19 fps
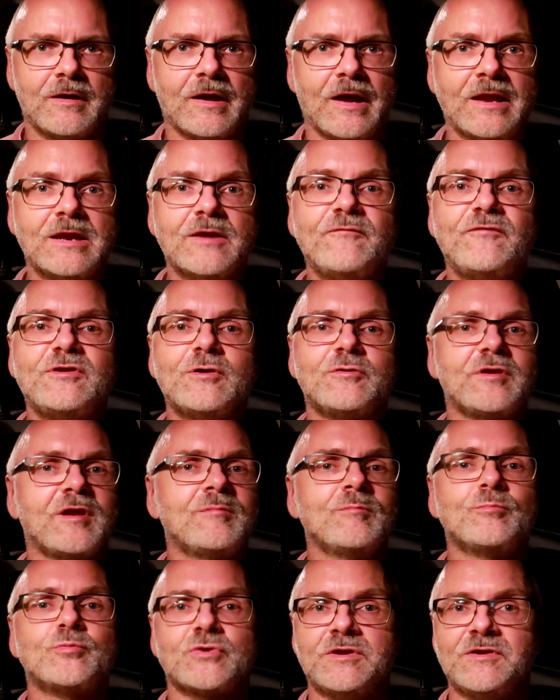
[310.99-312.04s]
And if you
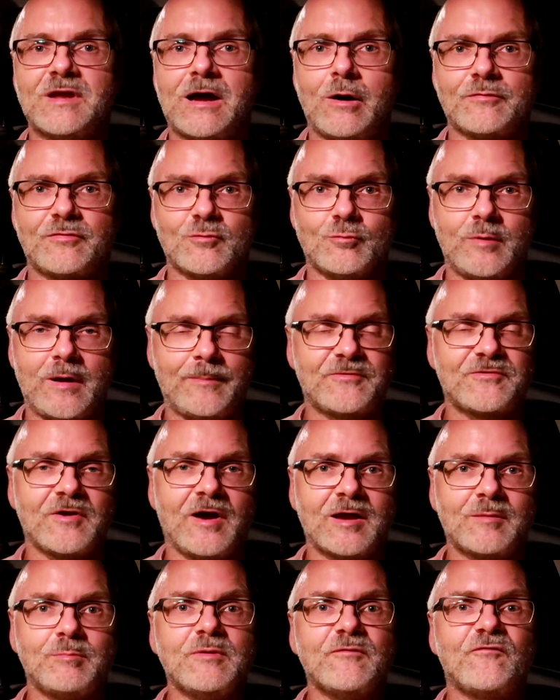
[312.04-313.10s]
didn't print out the
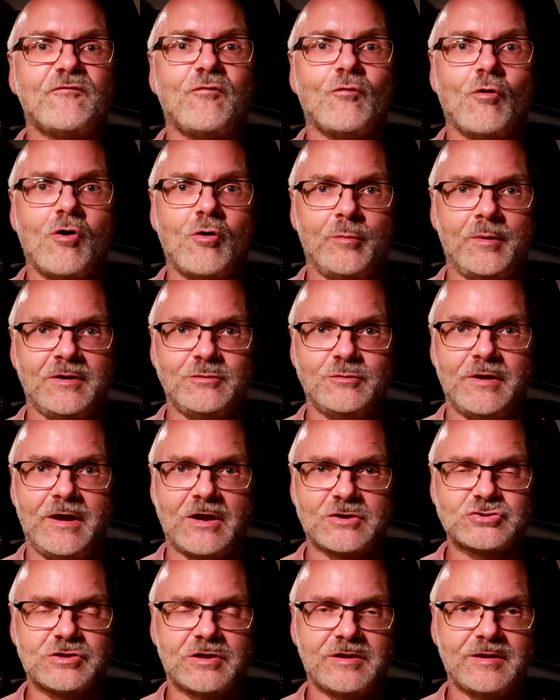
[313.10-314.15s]
website before when you
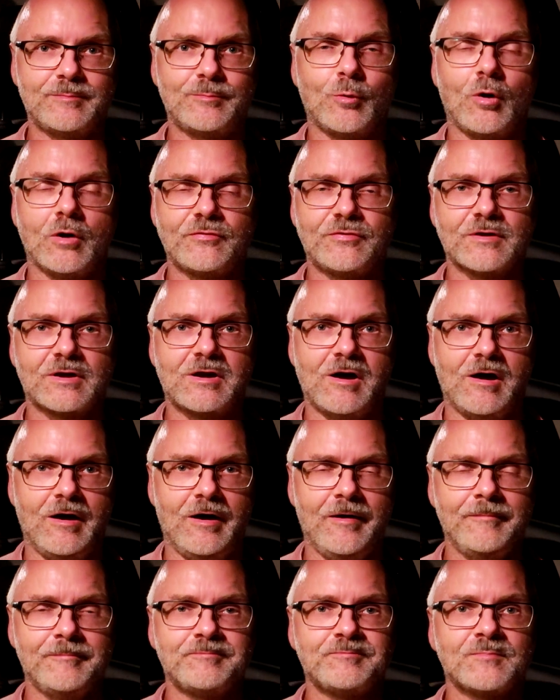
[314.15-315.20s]
actually bought the
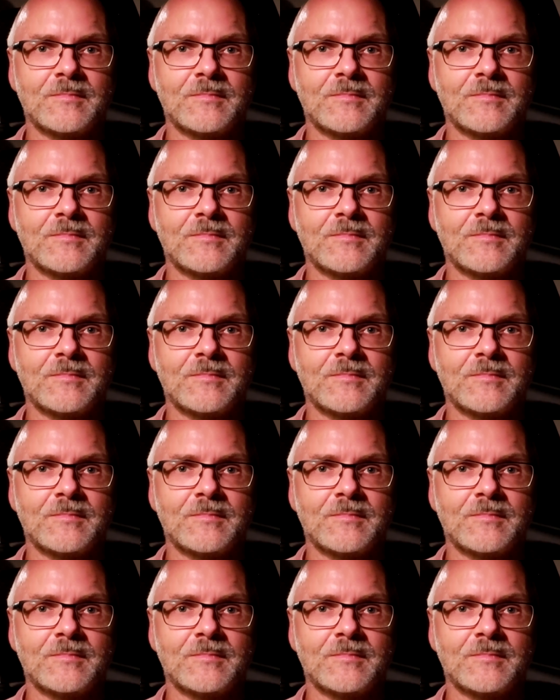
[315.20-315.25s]
car,